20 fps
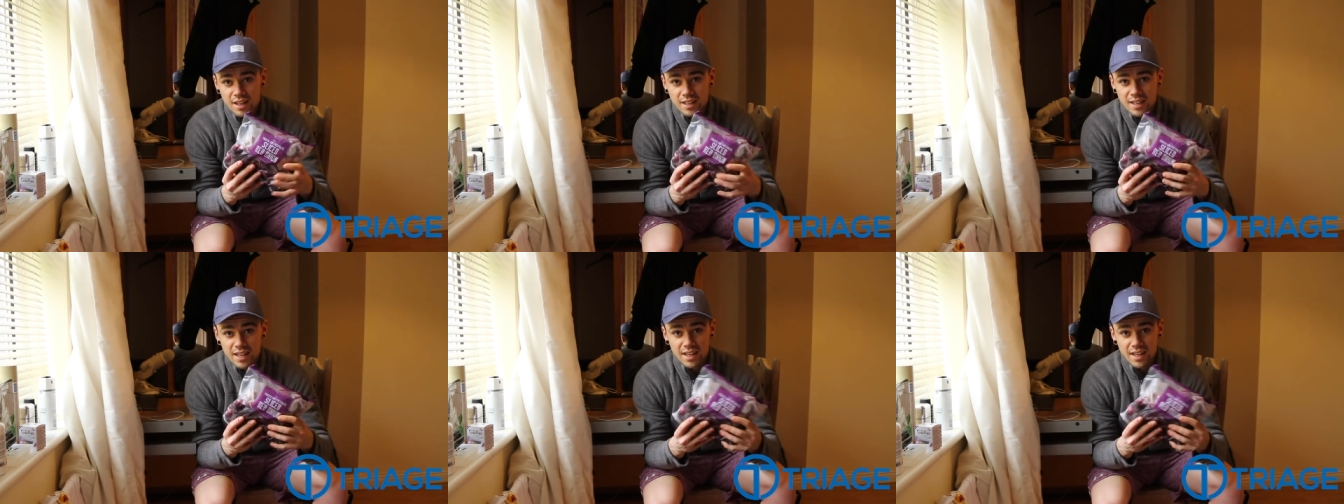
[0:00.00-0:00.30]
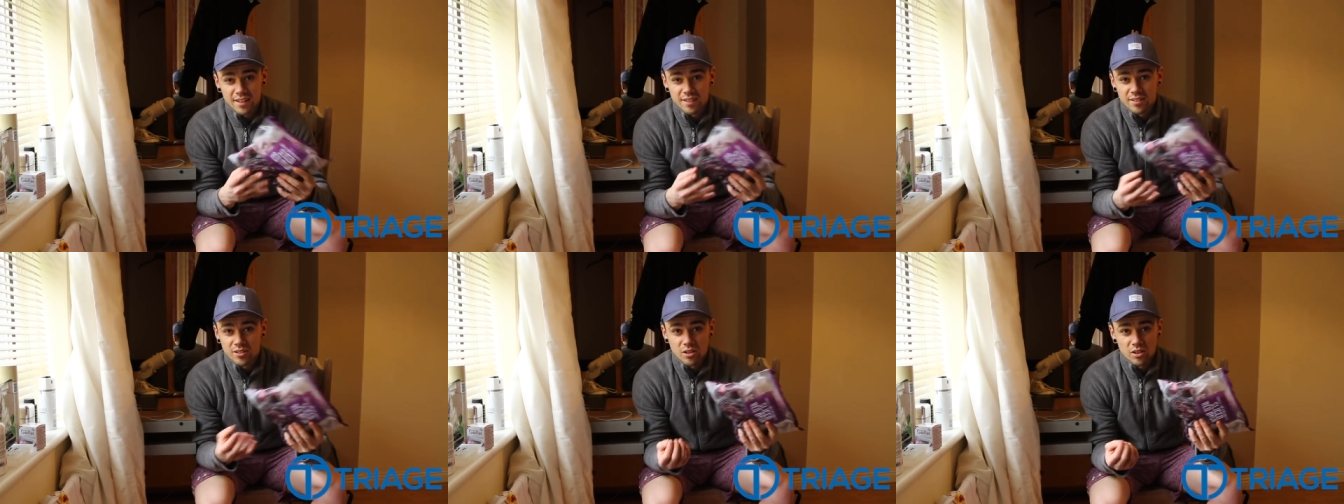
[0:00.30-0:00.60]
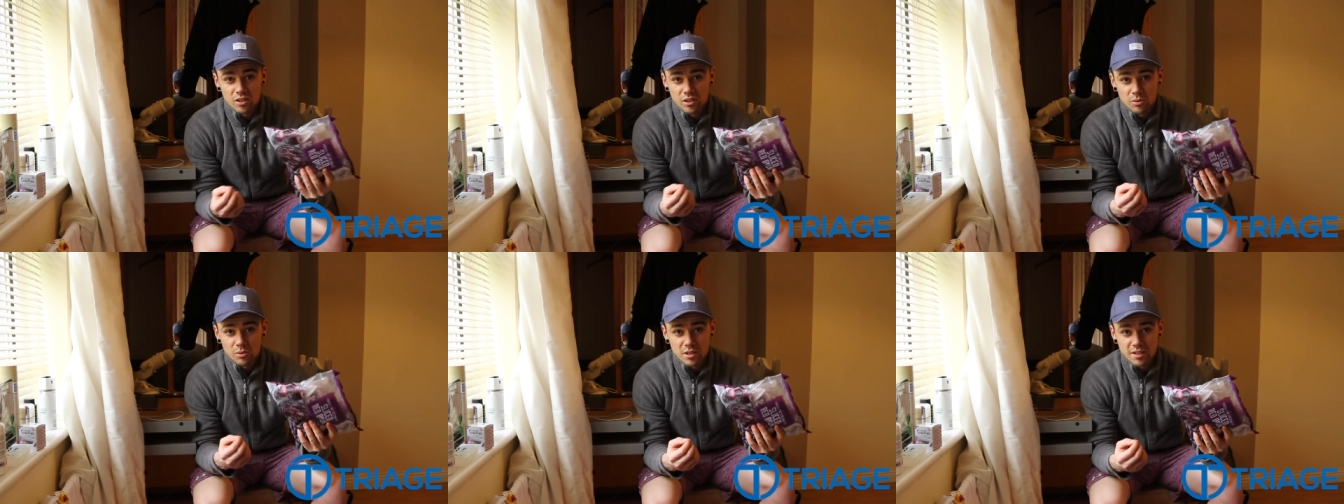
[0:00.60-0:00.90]
Again,
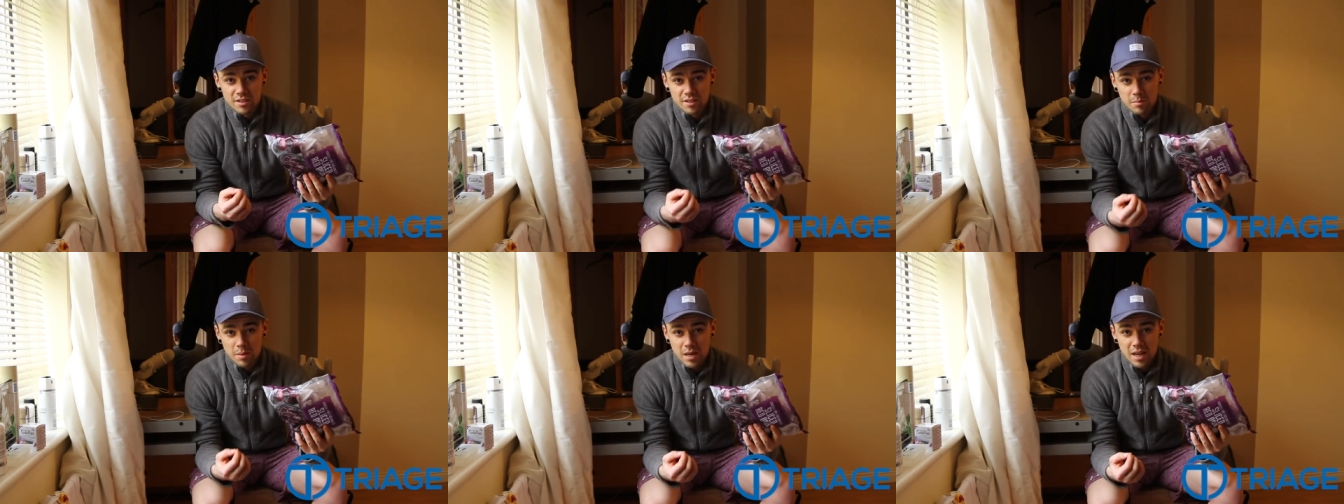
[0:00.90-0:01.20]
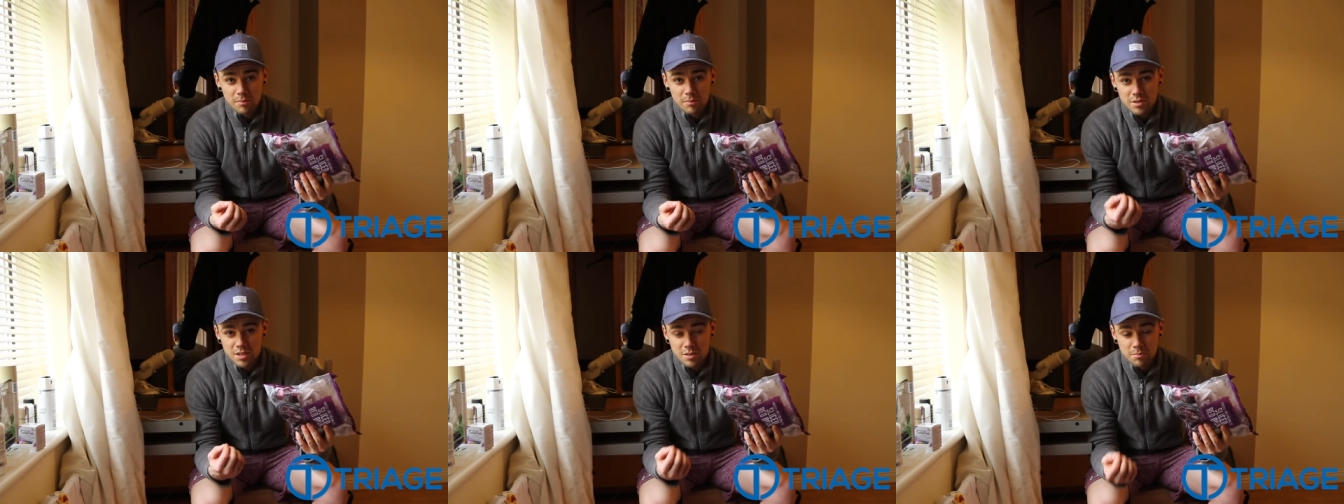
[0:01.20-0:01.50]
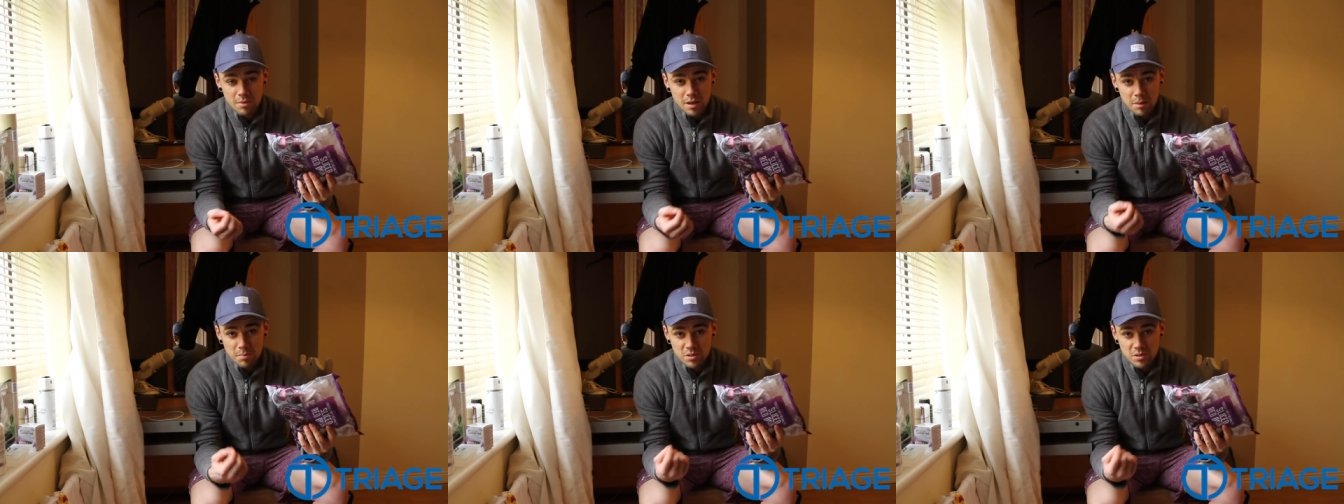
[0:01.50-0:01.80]
gonna go into the pan with
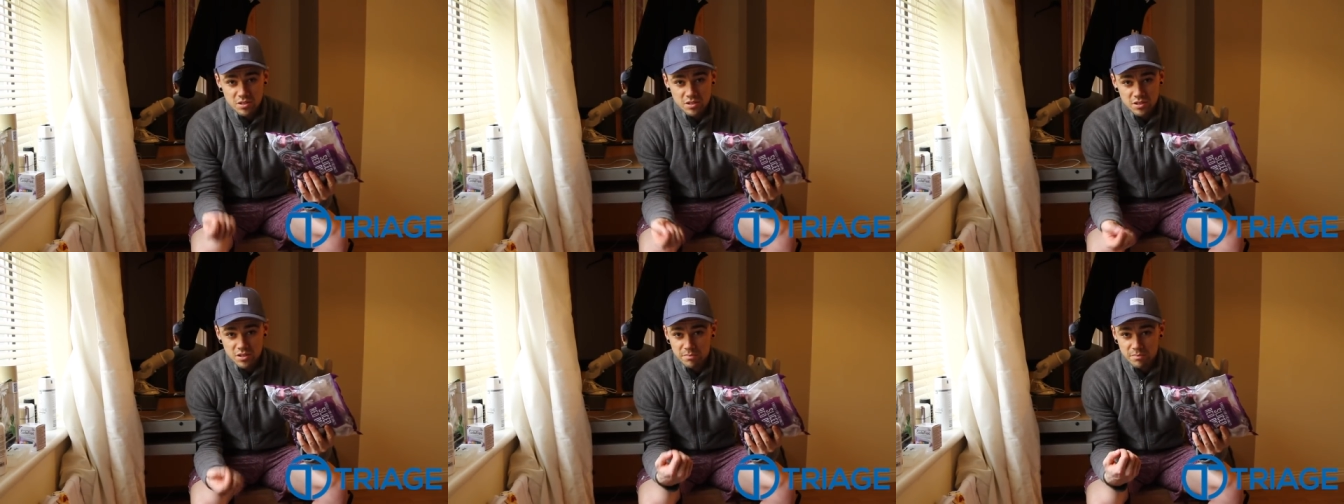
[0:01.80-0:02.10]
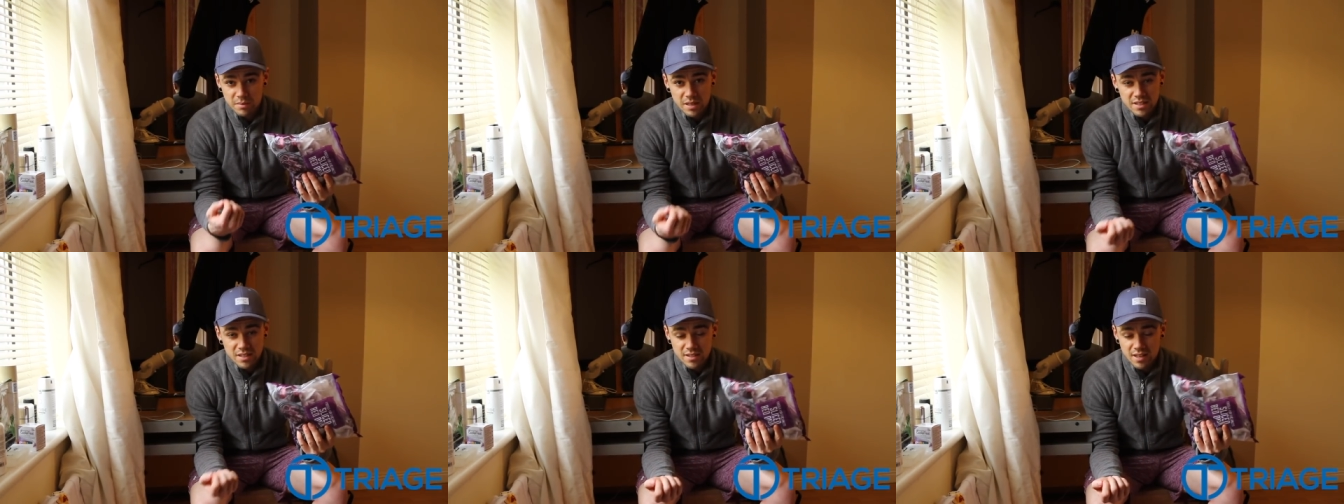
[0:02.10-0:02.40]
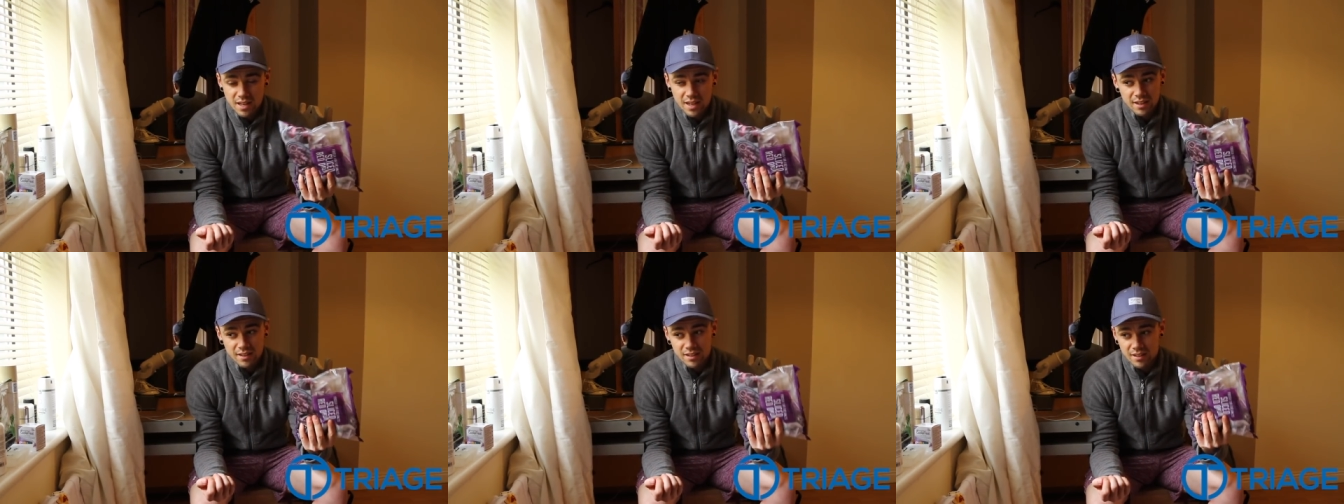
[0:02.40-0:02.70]
some peppers and some
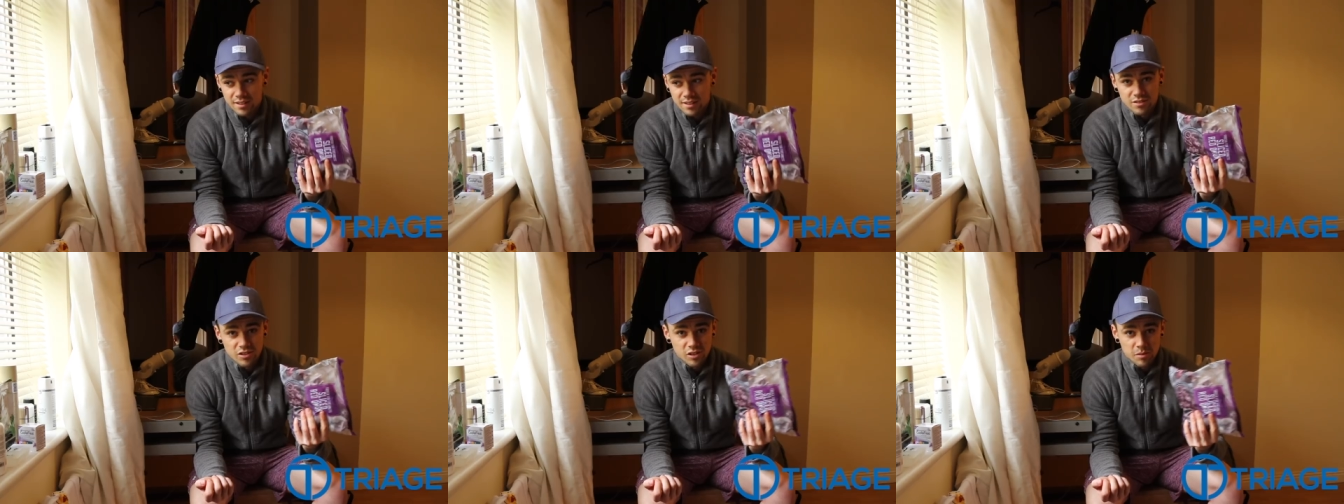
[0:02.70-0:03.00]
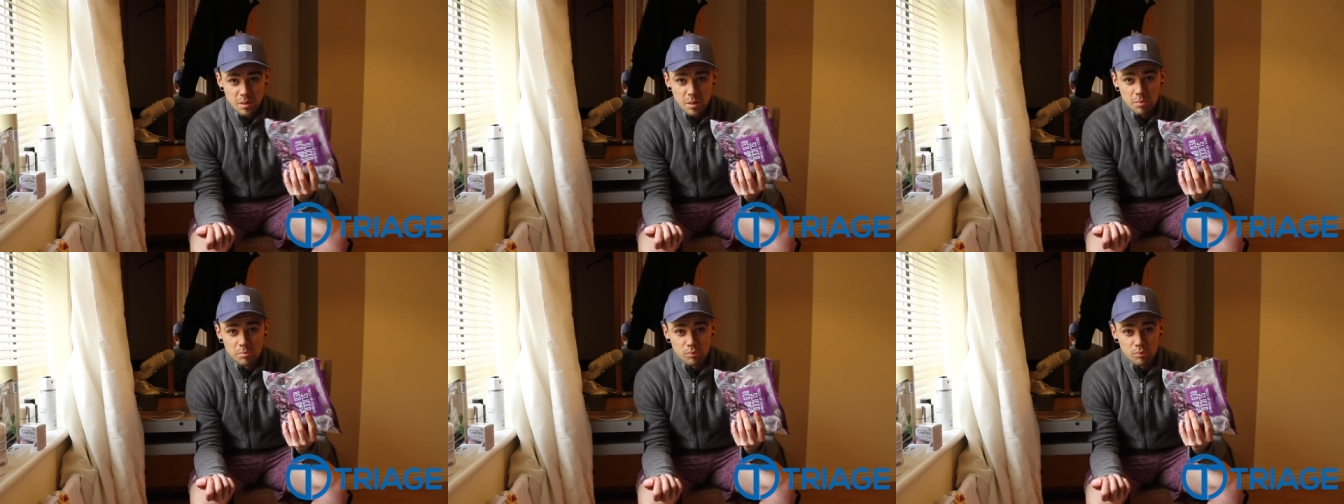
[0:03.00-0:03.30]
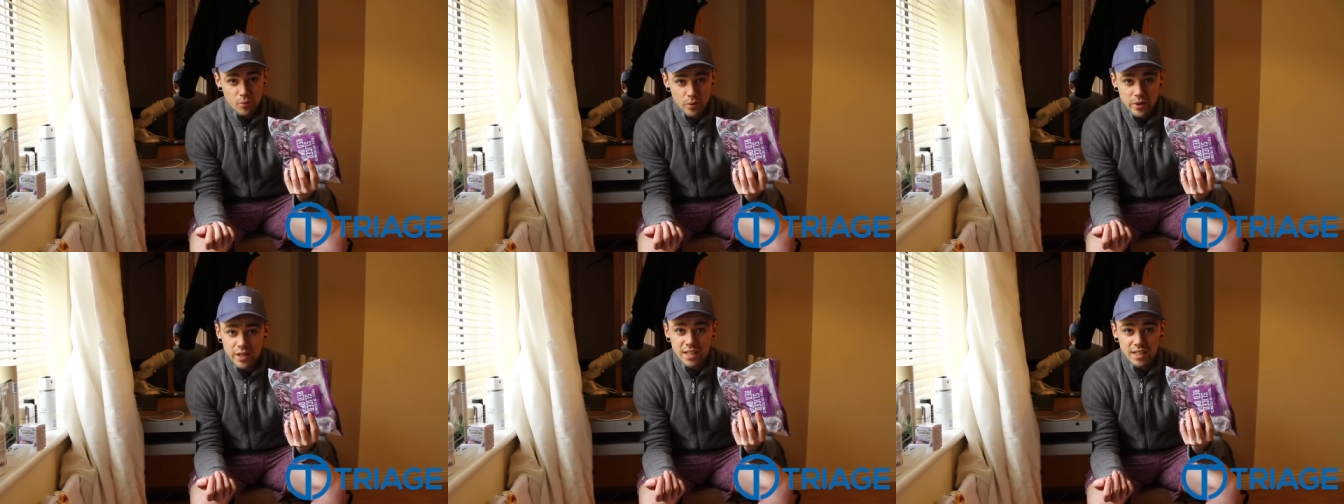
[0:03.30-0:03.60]
mince and it's gonna be a
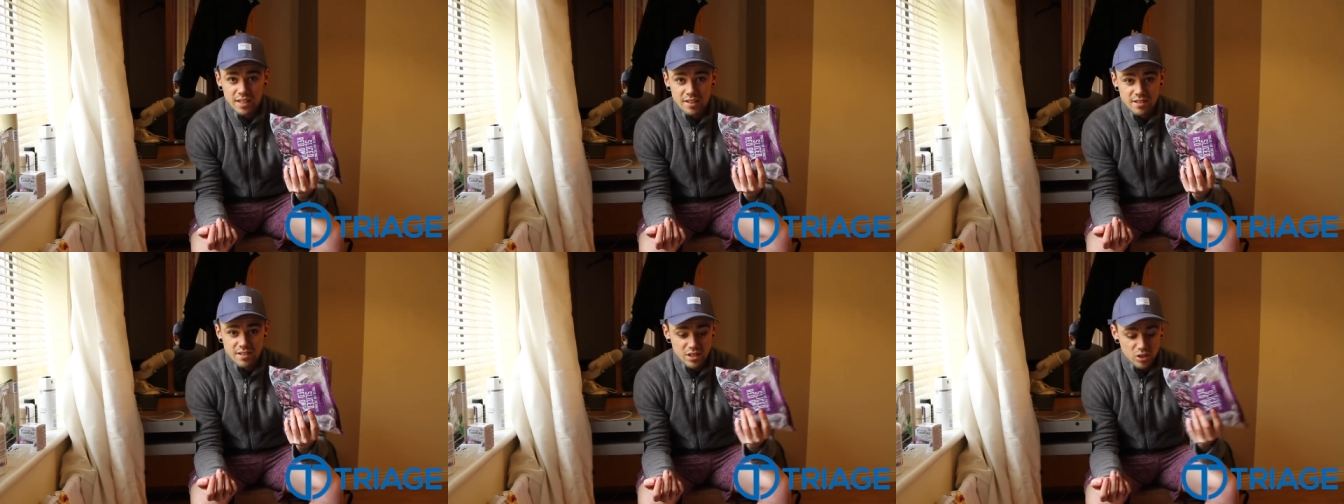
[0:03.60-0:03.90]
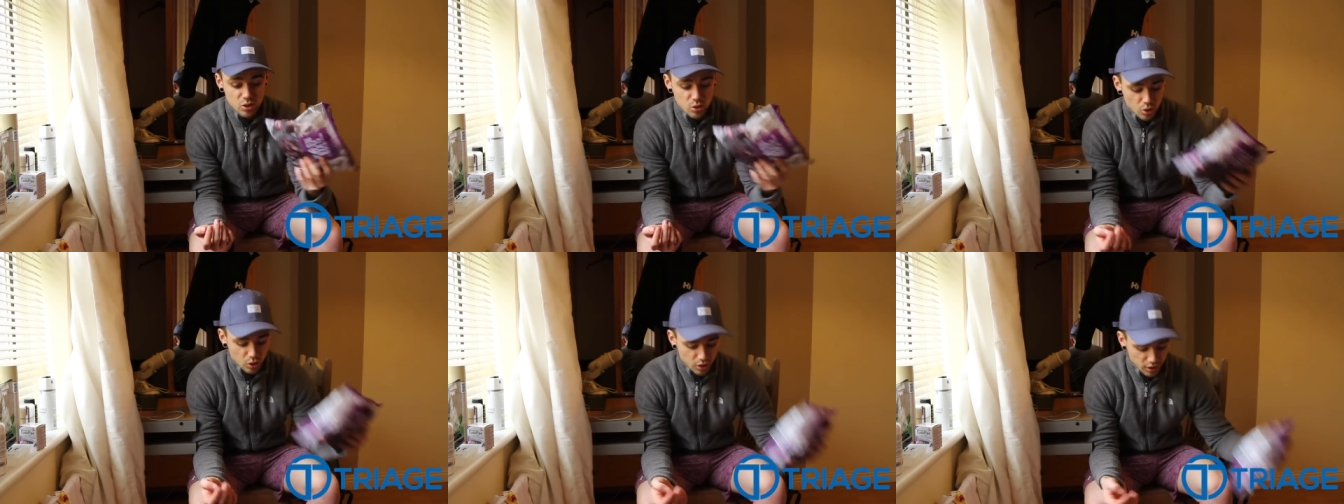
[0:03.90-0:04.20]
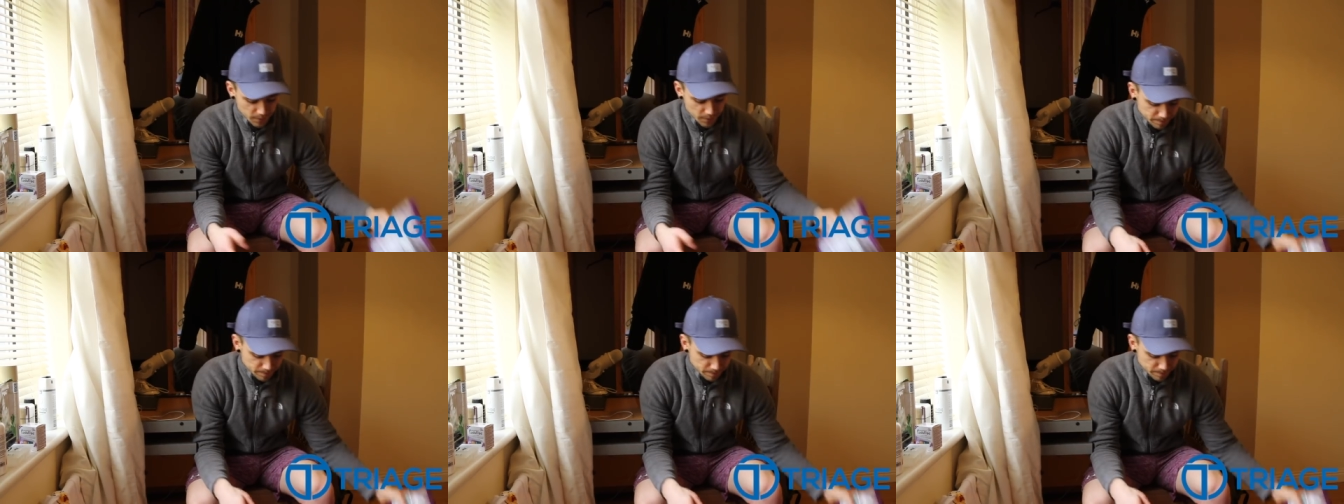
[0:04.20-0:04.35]
pretty easy cook.